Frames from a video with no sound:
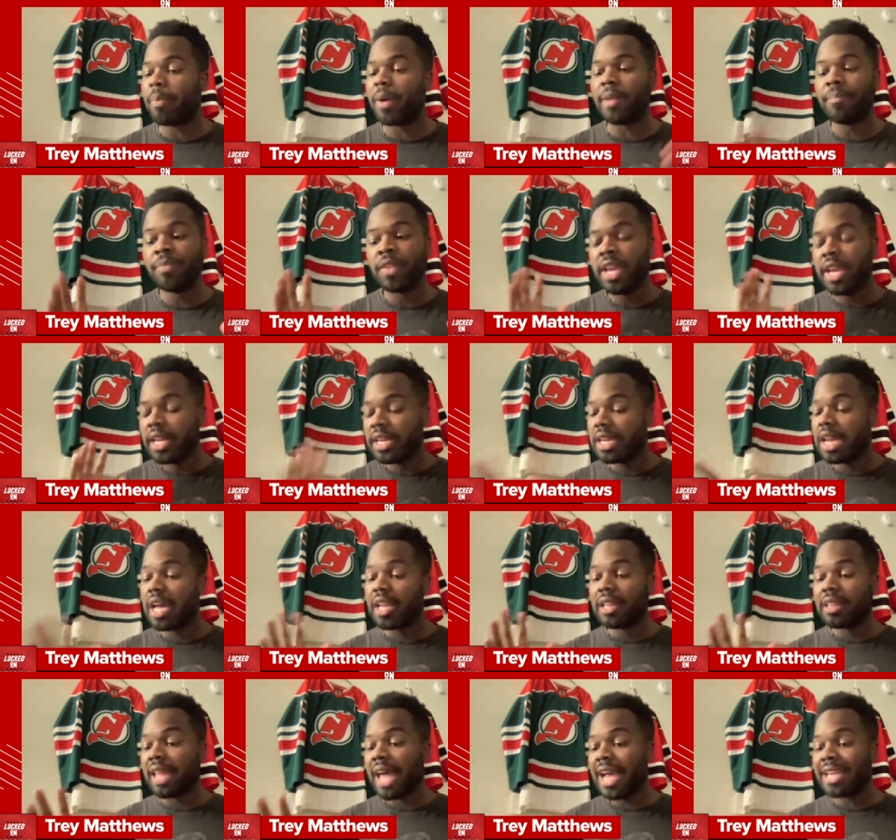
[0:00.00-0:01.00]
But
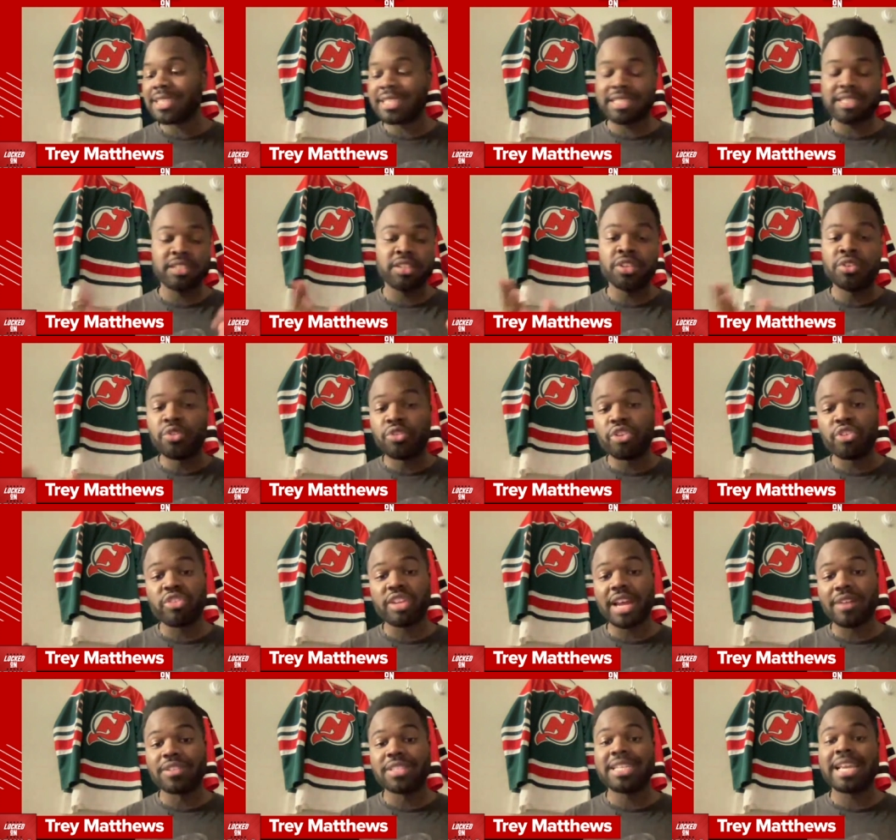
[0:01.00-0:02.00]
nonetheless, the New Jersey
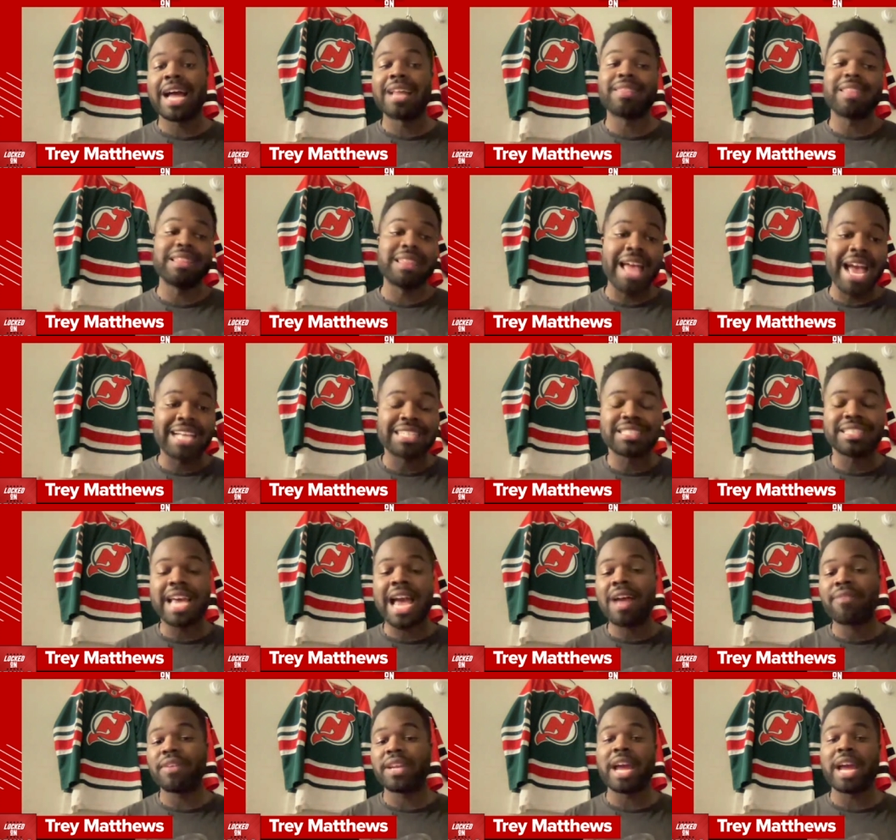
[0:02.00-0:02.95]
Devils got the last laugh.